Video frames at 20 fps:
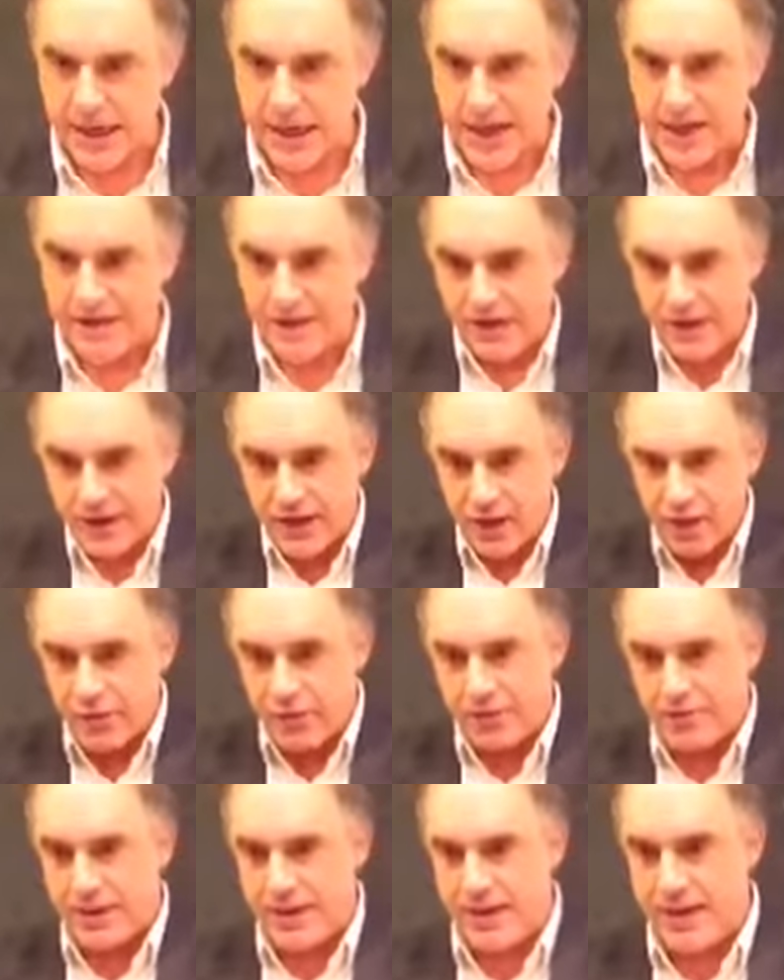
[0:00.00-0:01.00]
And then the
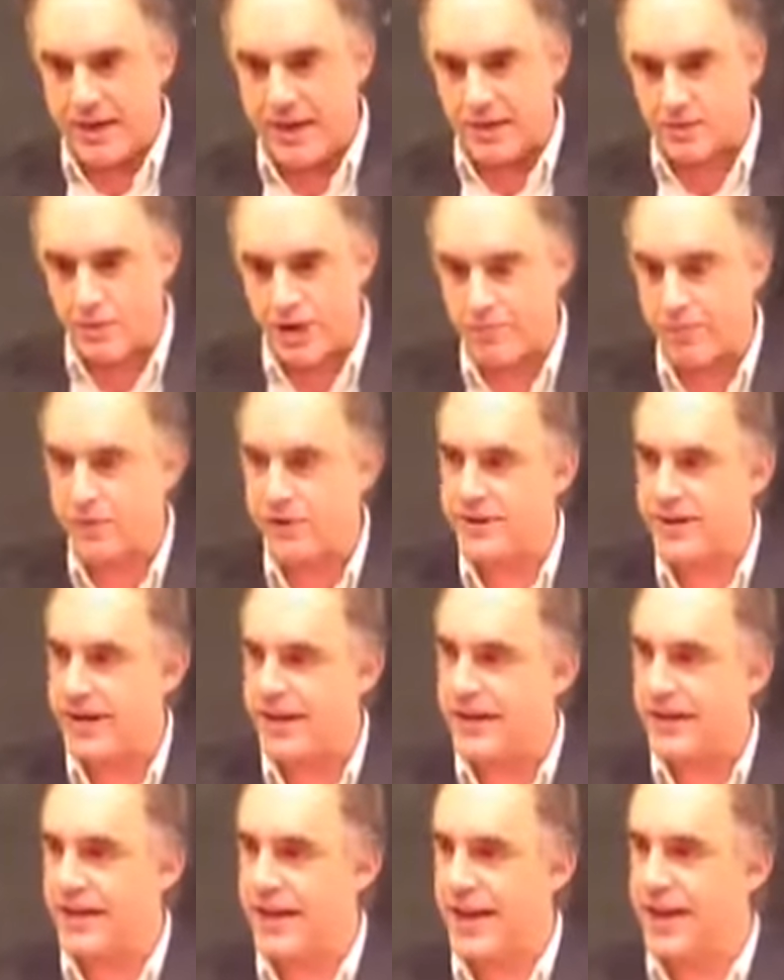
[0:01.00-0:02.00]
human being is
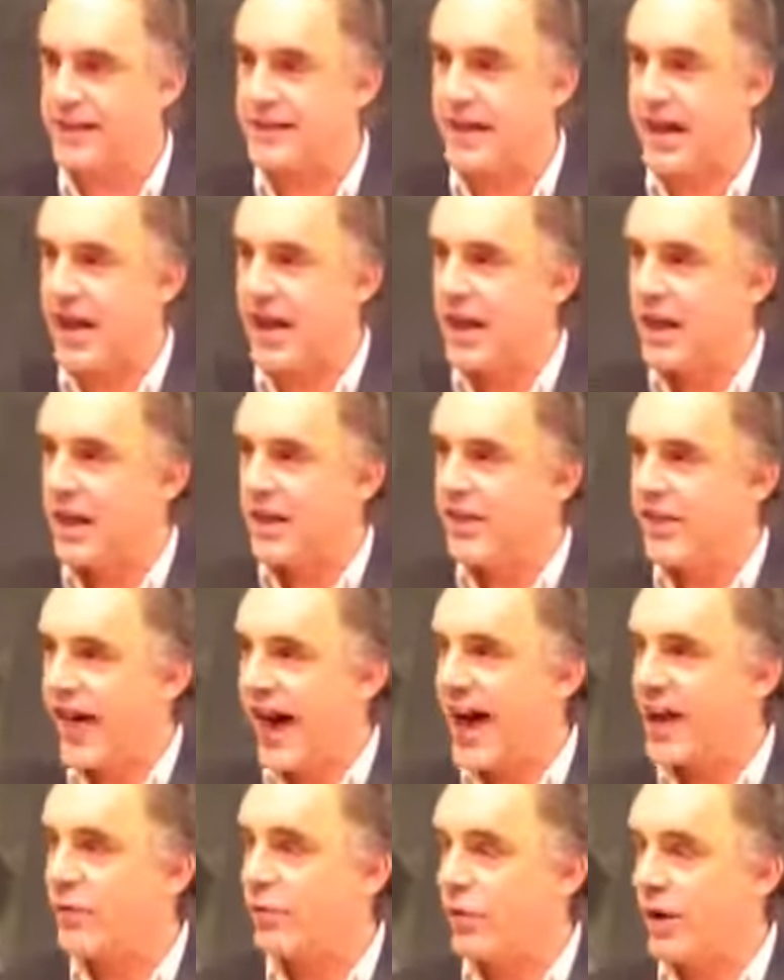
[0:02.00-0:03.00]
represented as
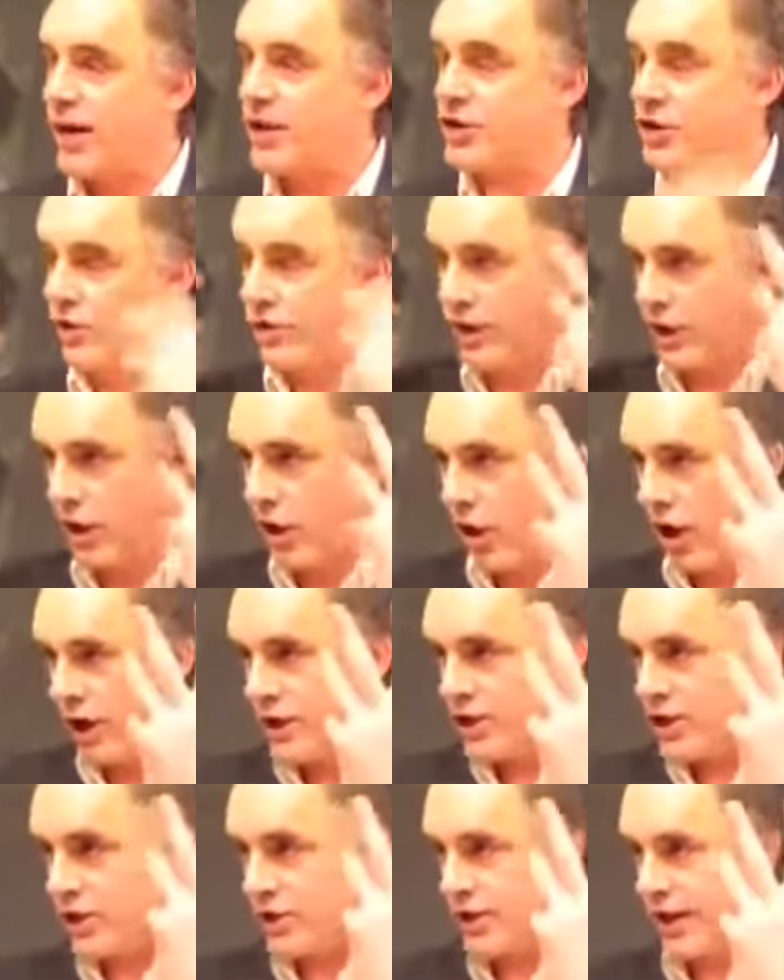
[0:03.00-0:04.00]
that which, or the
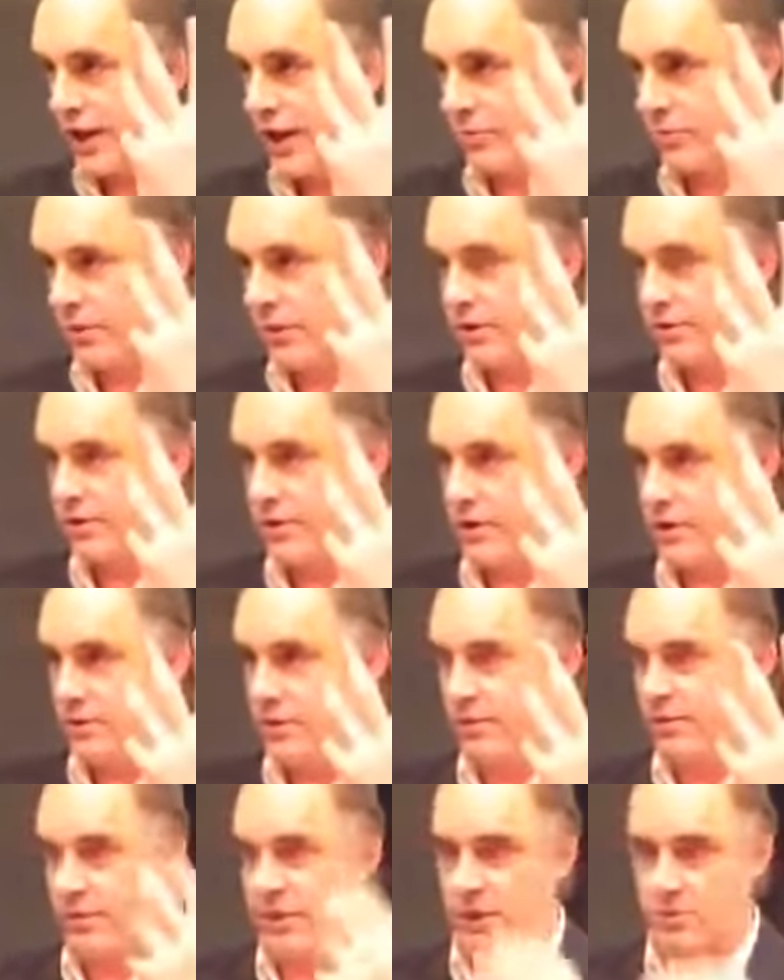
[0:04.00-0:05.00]
conscious element of the
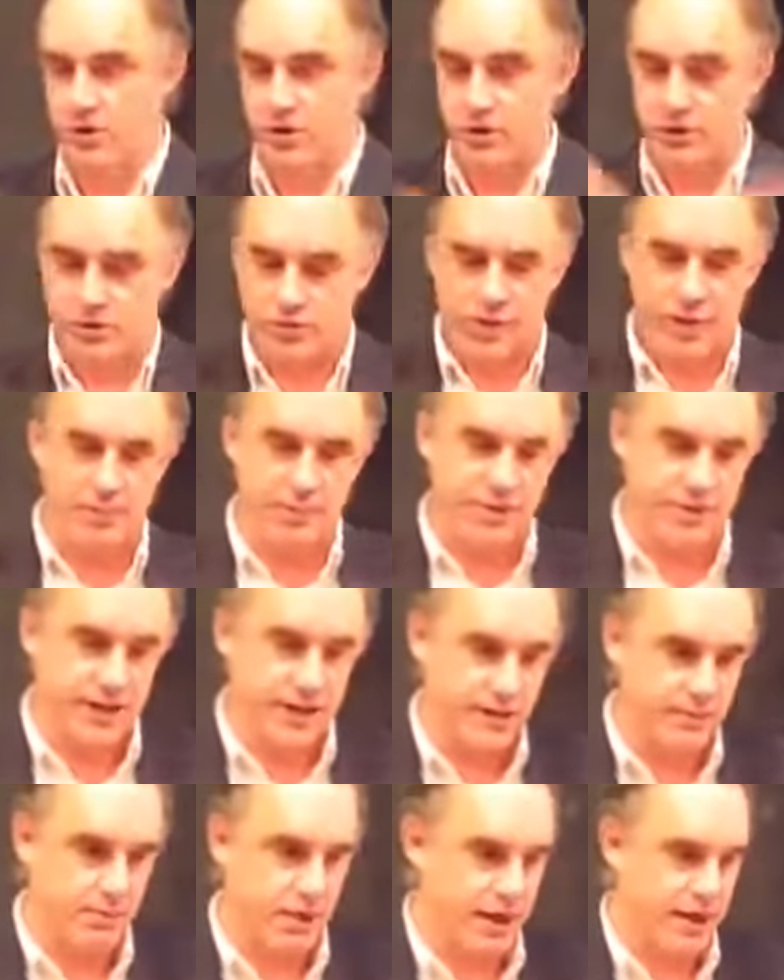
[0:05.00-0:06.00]
human being, which was
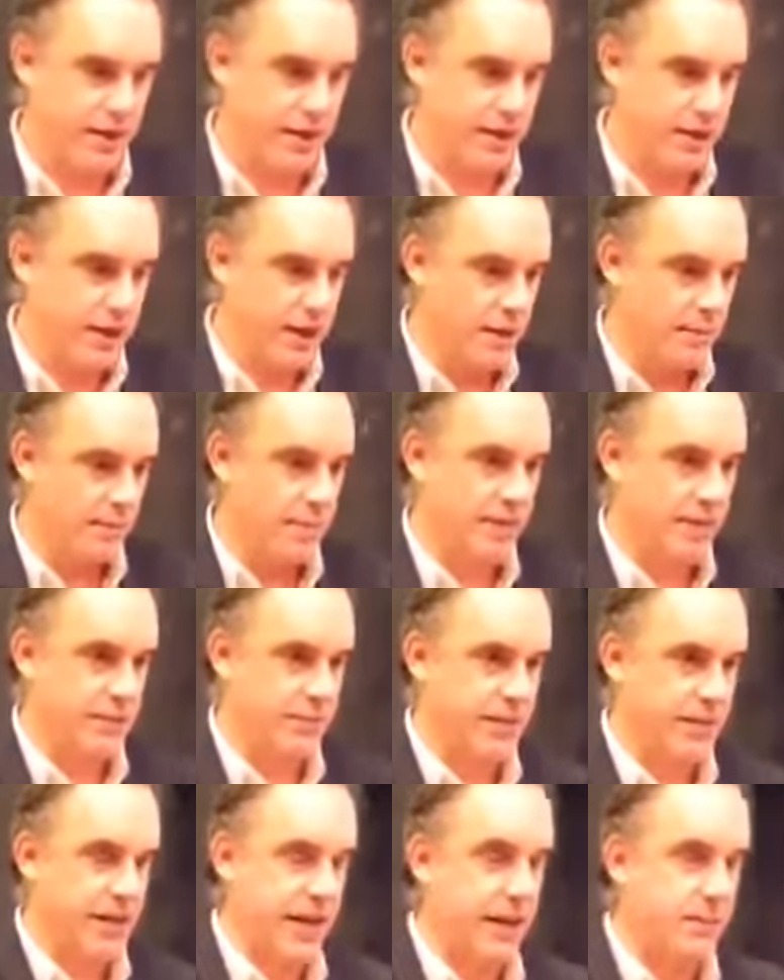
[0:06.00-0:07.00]
represented by the
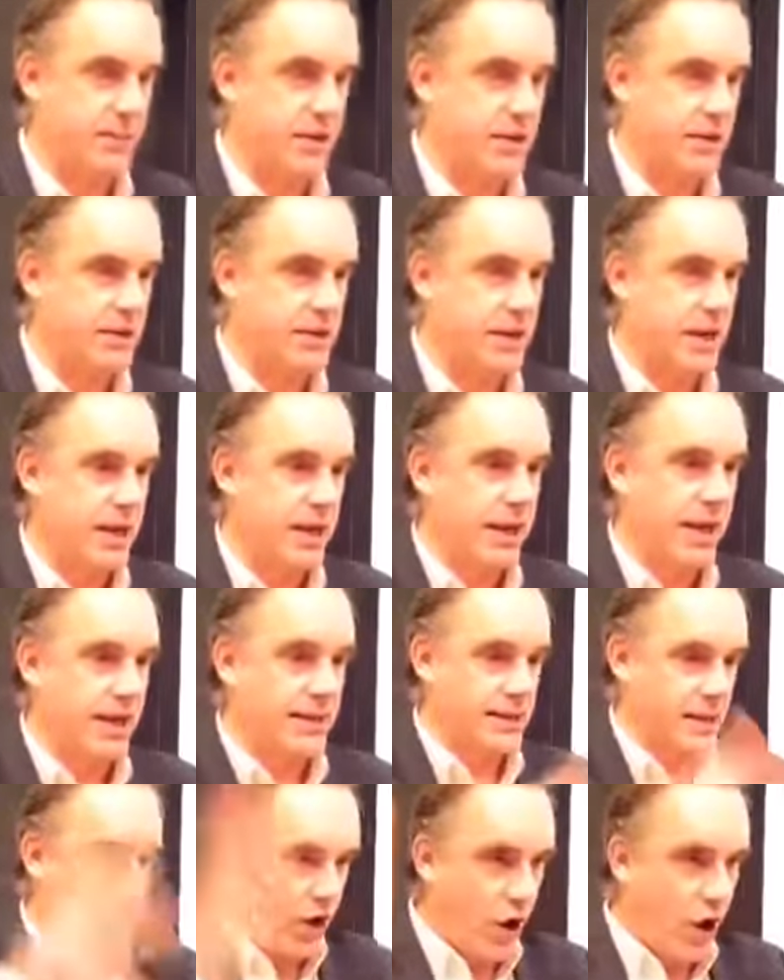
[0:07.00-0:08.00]
Mesopotamians
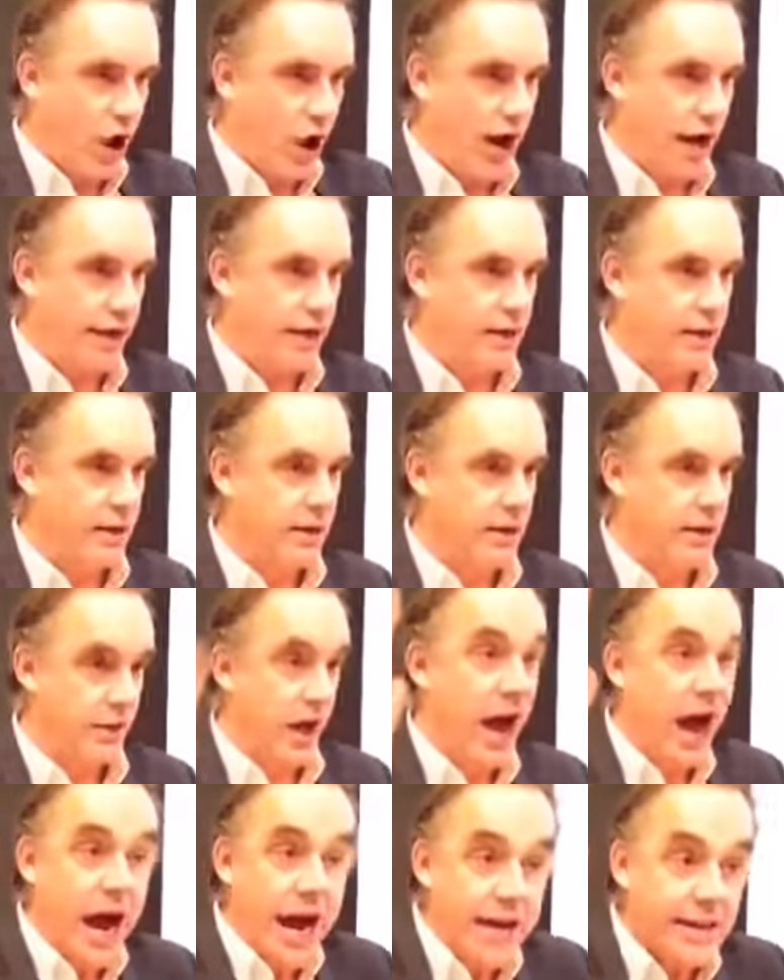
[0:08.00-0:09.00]
as a god,
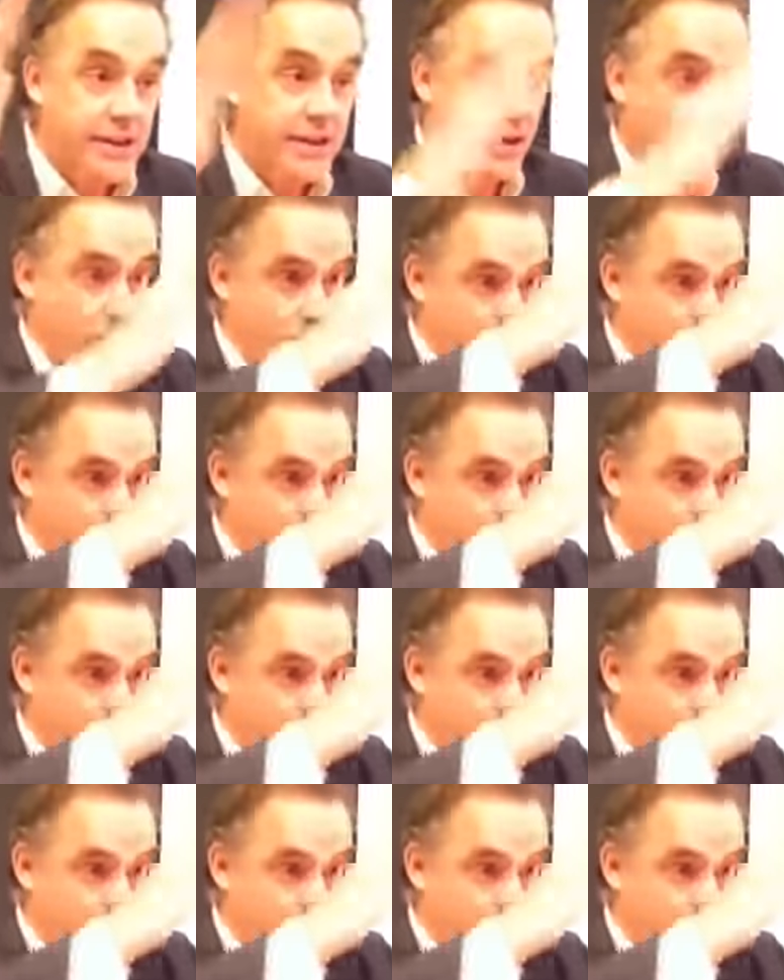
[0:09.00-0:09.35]
the highest